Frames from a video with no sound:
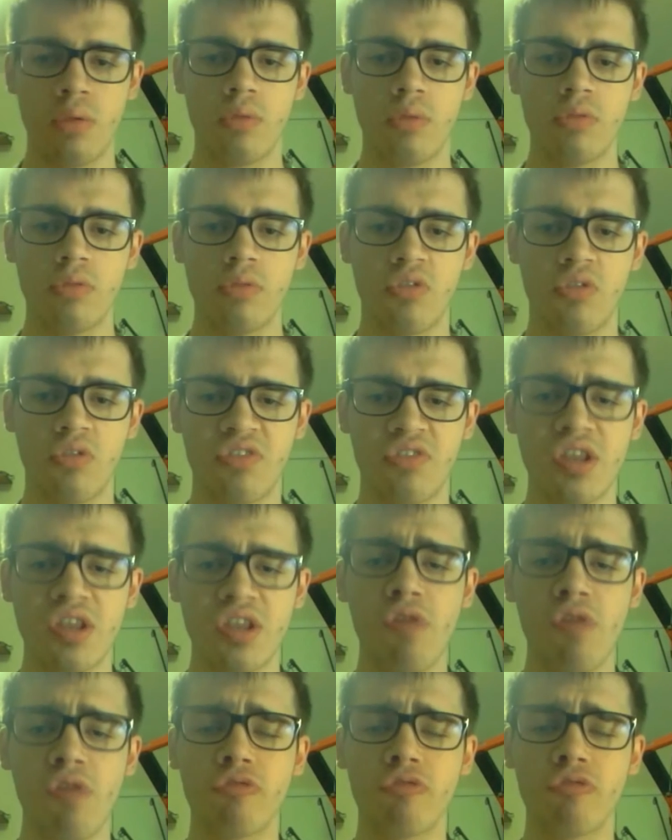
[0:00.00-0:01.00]
The city
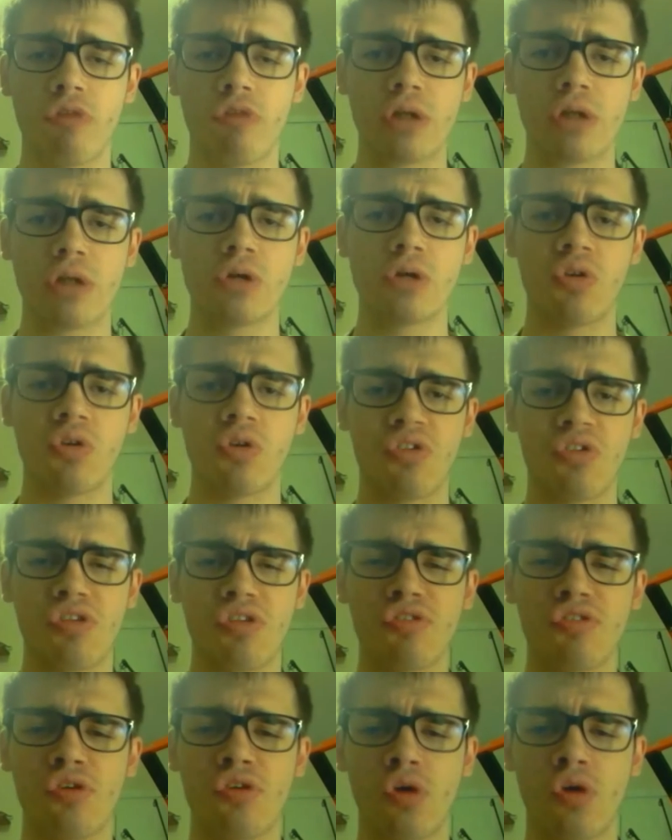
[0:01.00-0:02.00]
of Toronto is
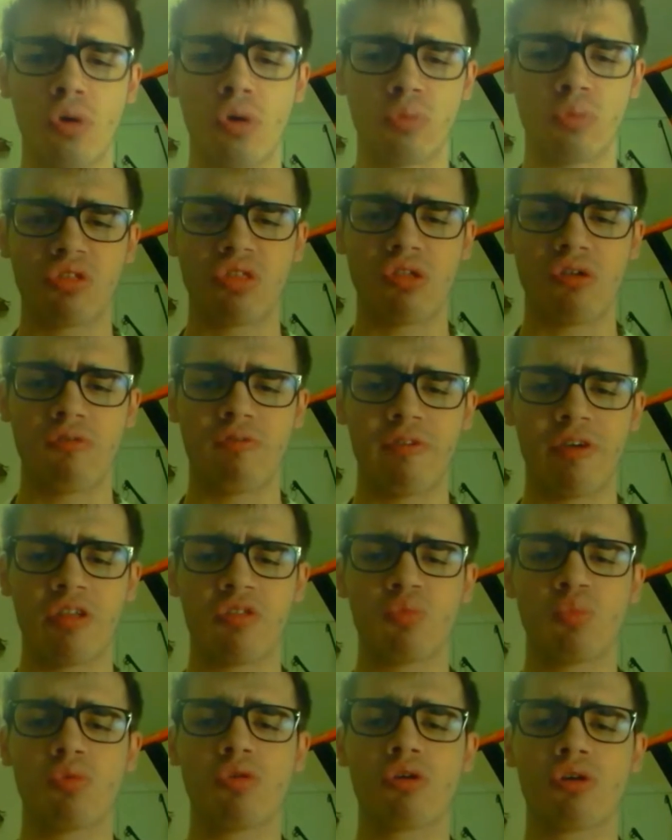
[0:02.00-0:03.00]
also home to the
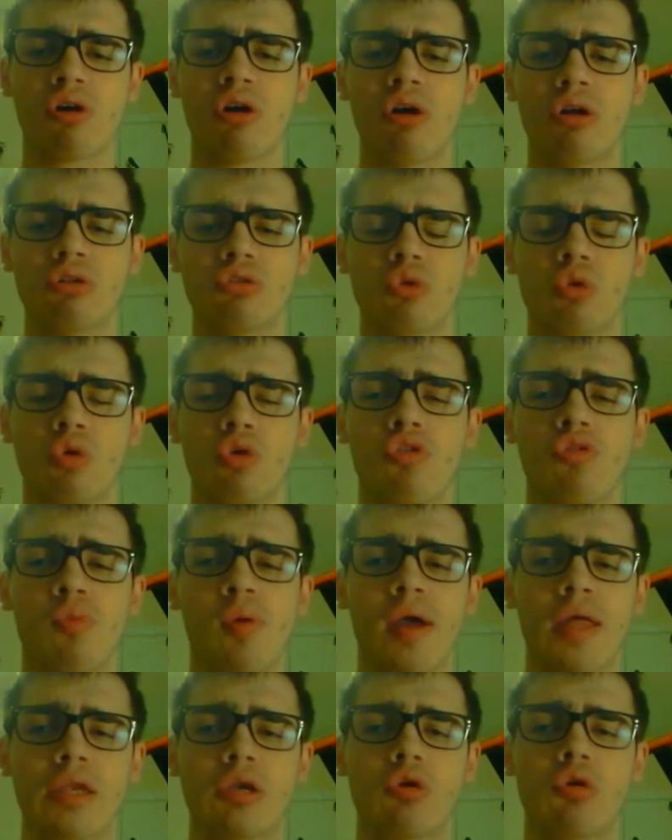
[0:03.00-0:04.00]
festival called North
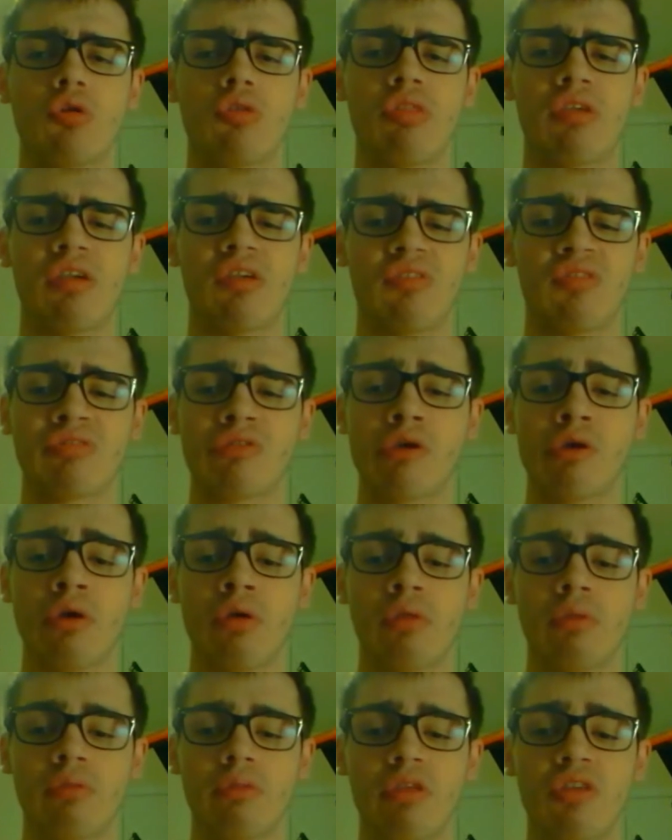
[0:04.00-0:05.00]
by Northeast.
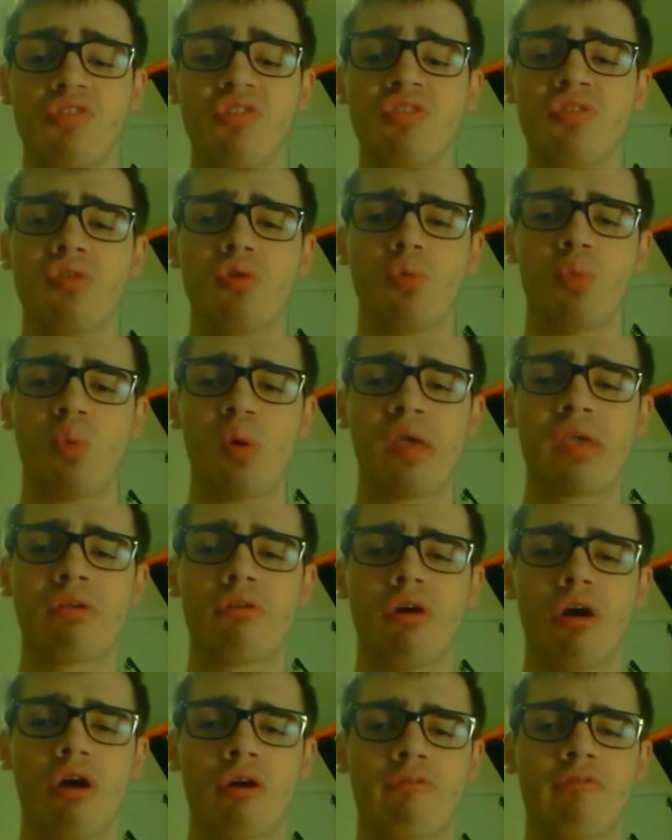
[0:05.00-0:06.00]
This is a
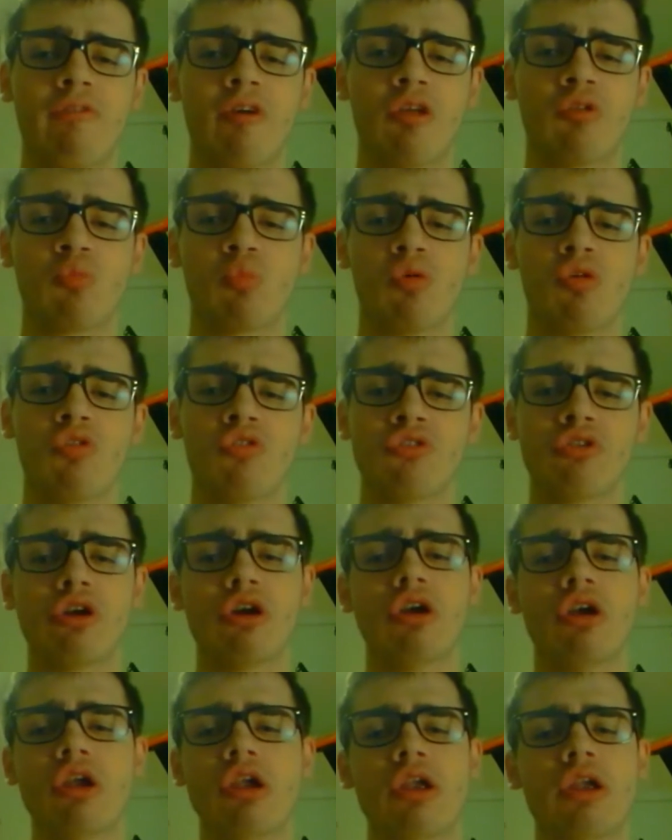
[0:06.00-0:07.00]
week-long festival
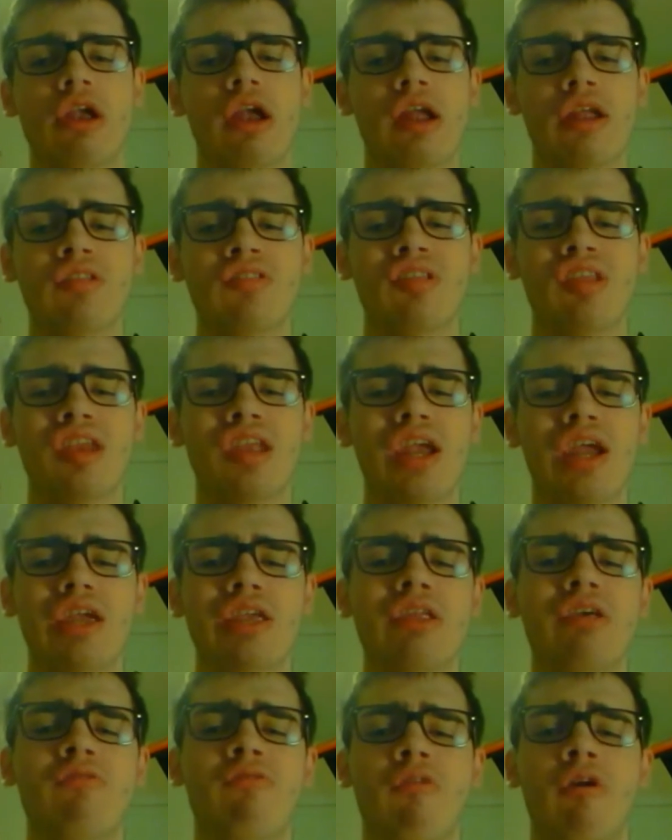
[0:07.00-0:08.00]
started in
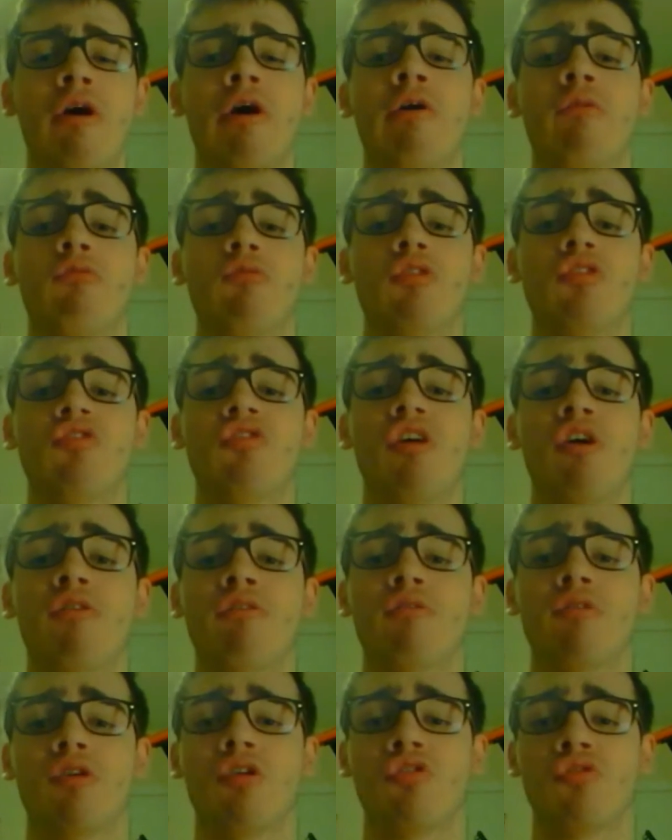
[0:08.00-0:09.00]
1995 which
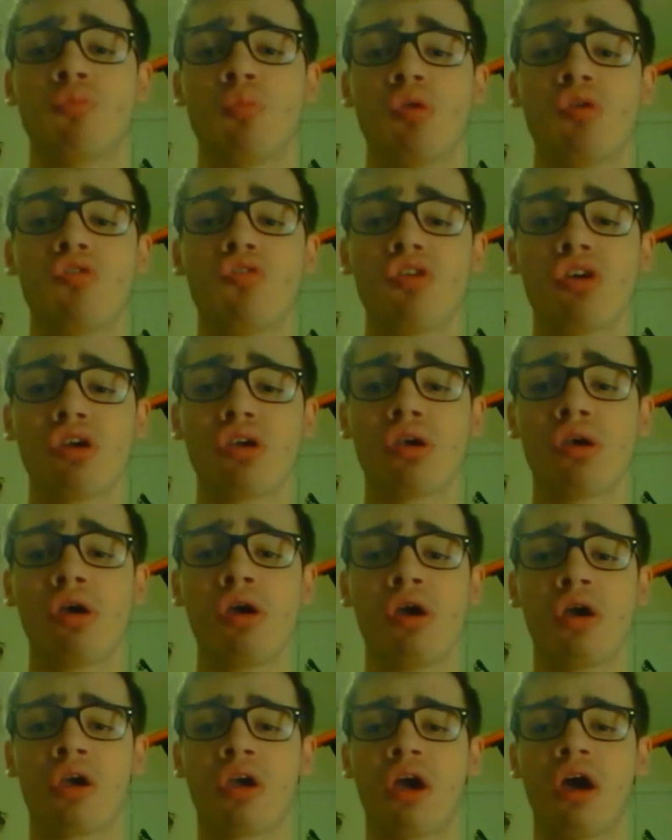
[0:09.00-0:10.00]
offers music,
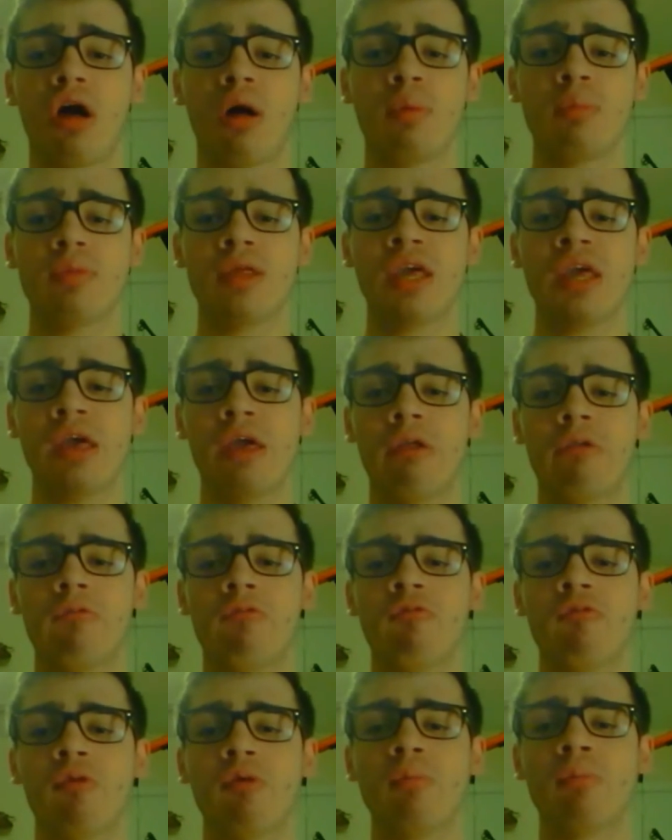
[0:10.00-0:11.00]
comedy,
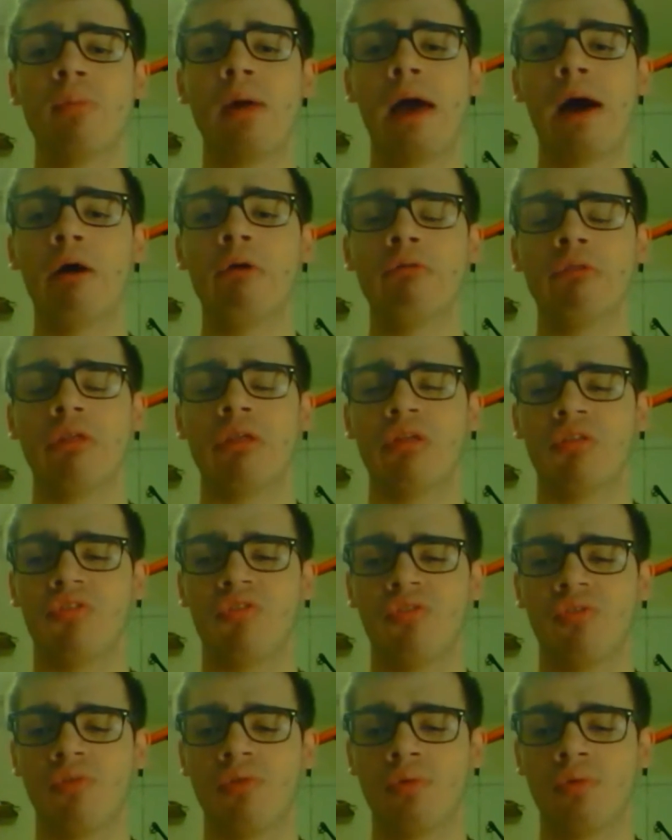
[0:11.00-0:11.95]
and film outlets.